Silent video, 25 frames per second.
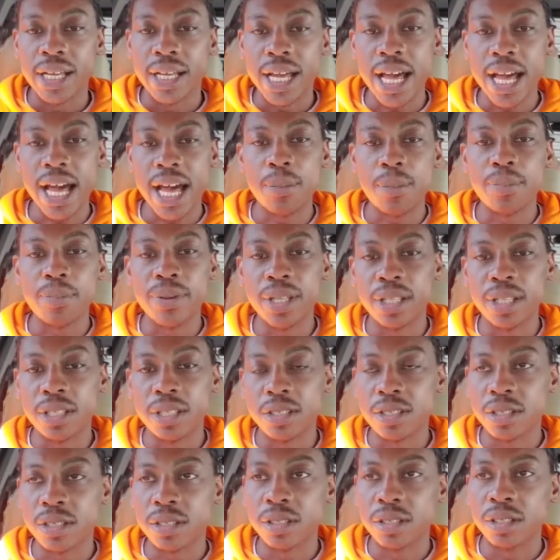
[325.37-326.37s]

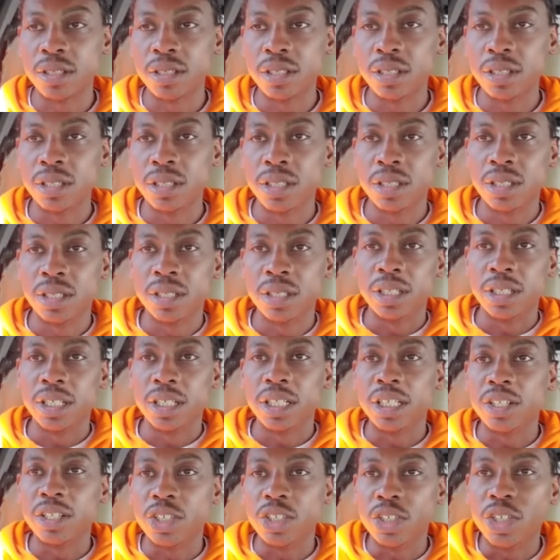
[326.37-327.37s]
happens
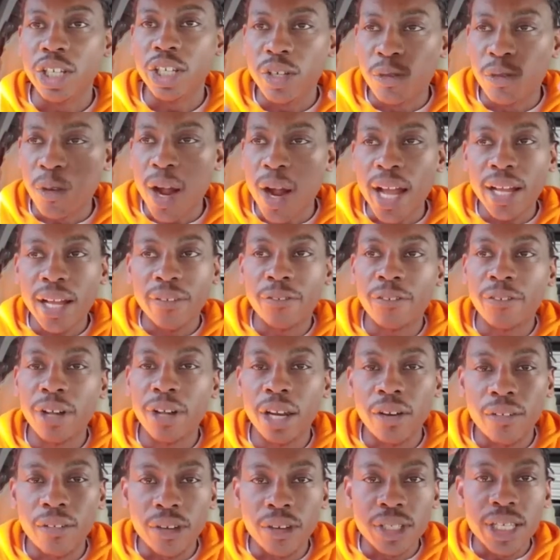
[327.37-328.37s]
right in
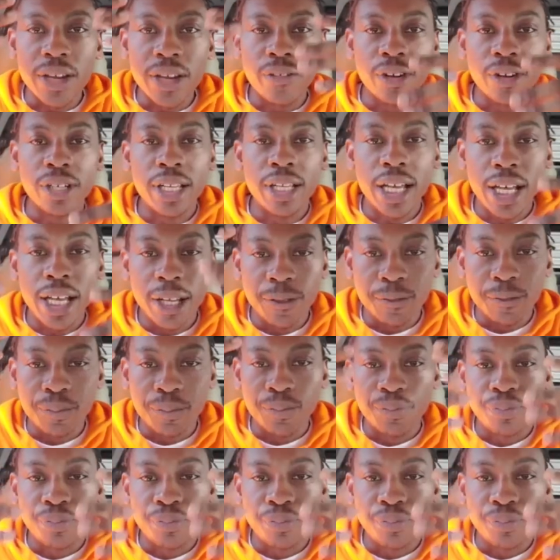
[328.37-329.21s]
front of us every day.